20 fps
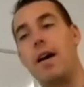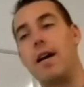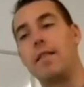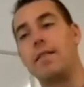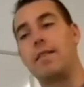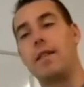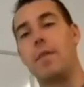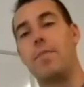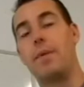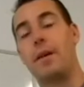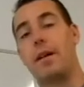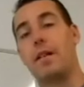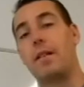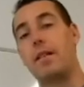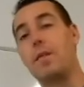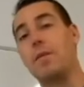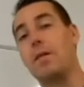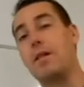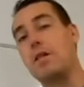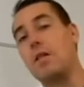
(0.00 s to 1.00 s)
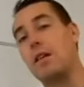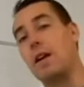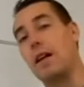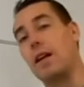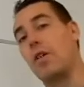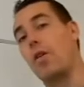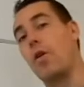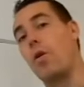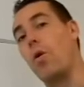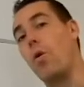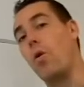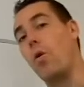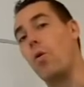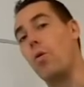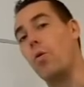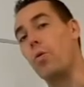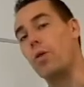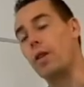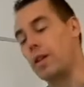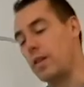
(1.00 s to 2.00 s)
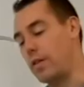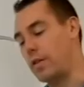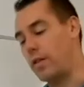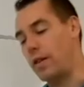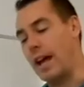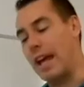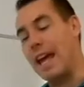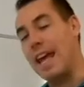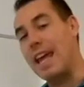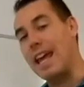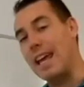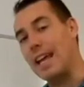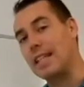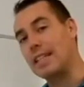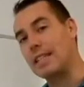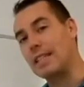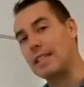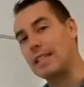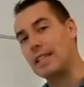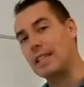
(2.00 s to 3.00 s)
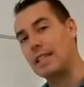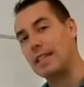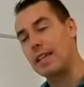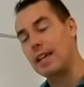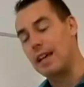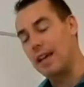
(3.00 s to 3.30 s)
Typically when you get cold, your hands